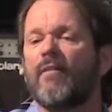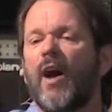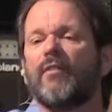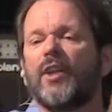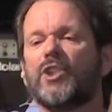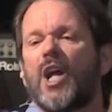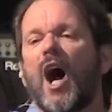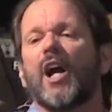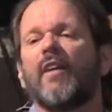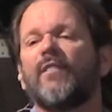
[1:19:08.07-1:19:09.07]
of the
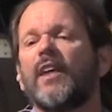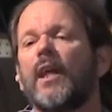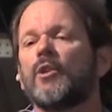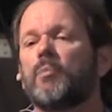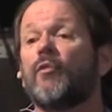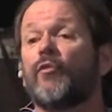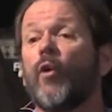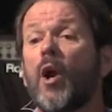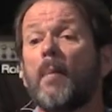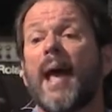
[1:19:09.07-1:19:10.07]
geography that was
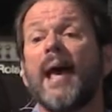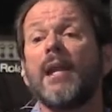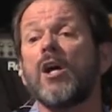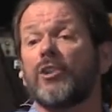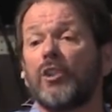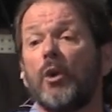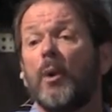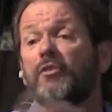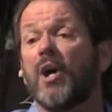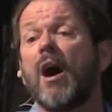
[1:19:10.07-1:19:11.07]
before him and also
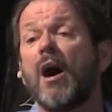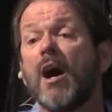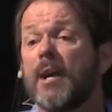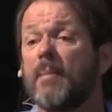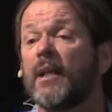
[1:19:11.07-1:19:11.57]
of time.